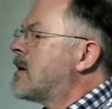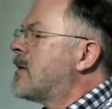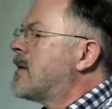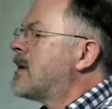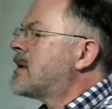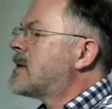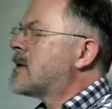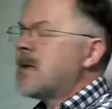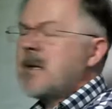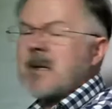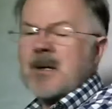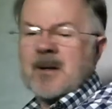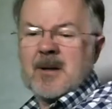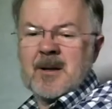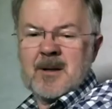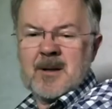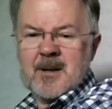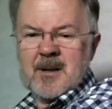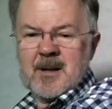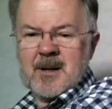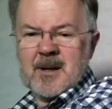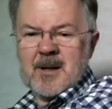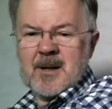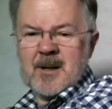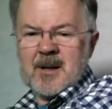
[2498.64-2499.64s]
this
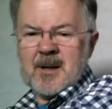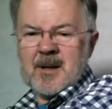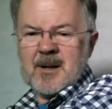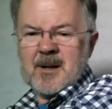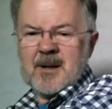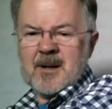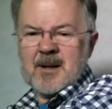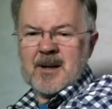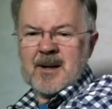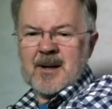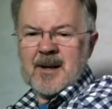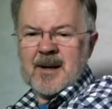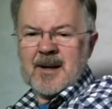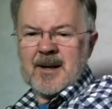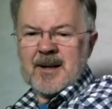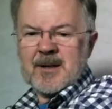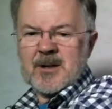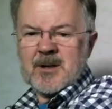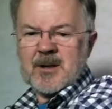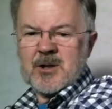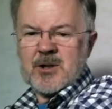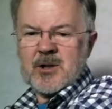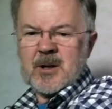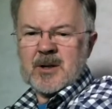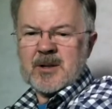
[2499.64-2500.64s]
is
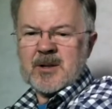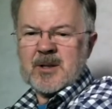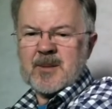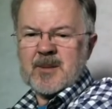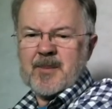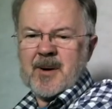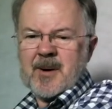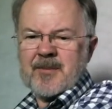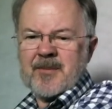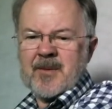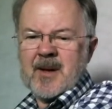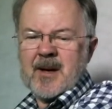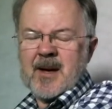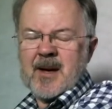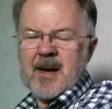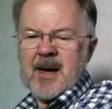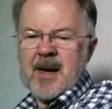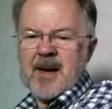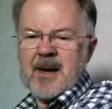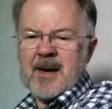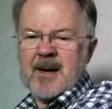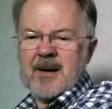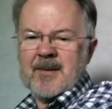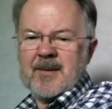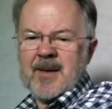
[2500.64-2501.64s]
just above the
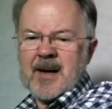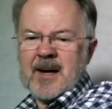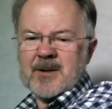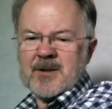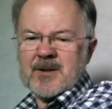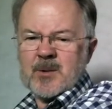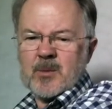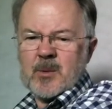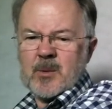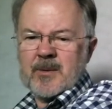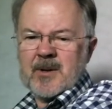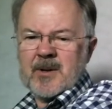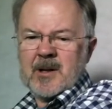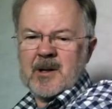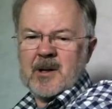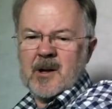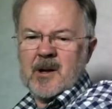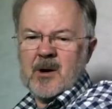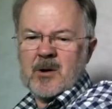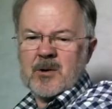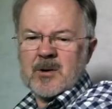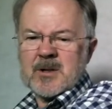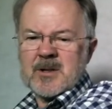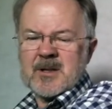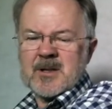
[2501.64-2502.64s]
A, that's the one that
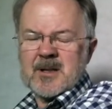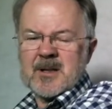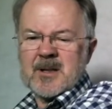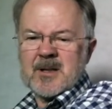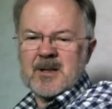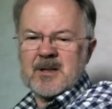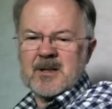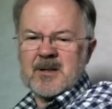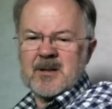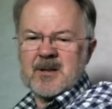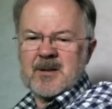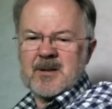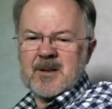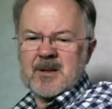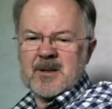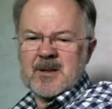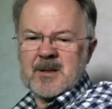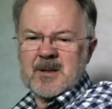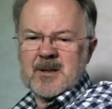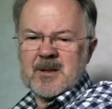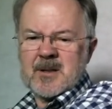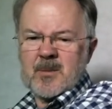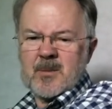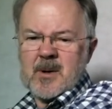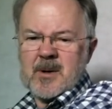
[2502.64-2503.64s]
locks it. This
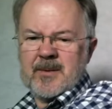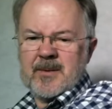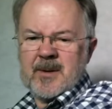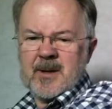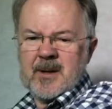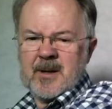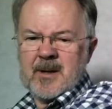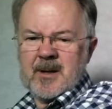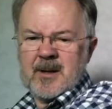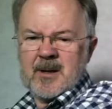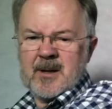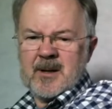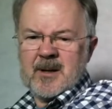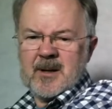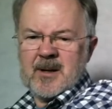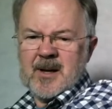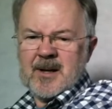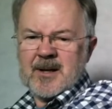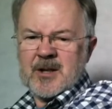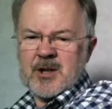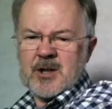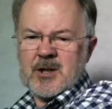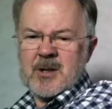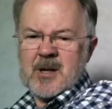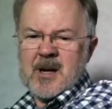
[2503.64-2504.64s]
is the one that
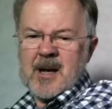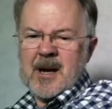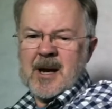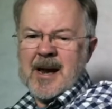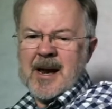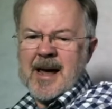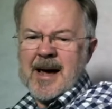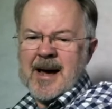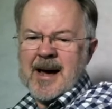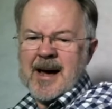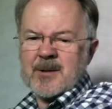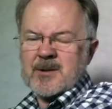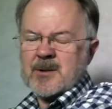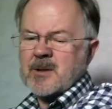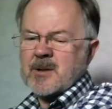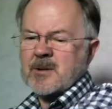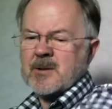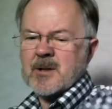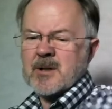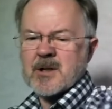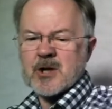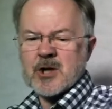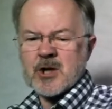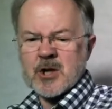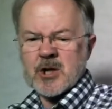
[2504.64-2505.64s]
allows you to
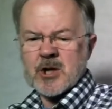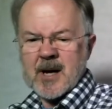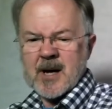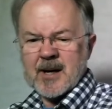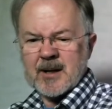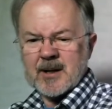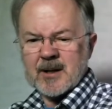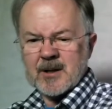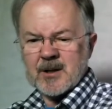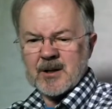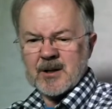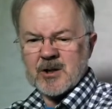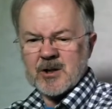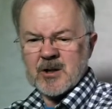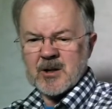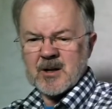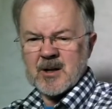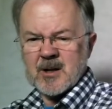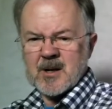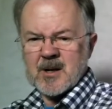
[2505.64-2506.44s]
change